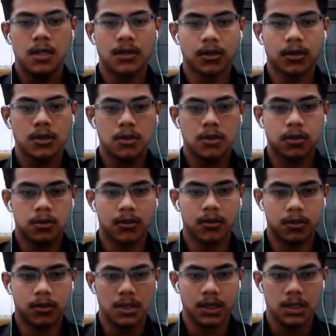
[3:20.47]
So
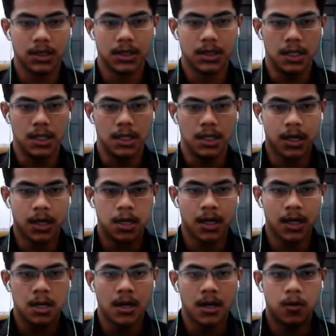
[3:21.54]
let's start.
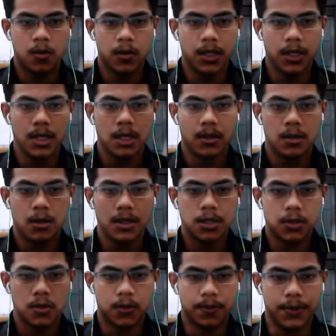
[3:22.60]
When the door is
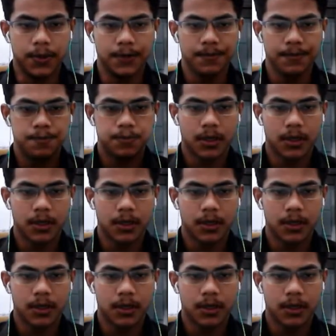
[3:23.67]
open,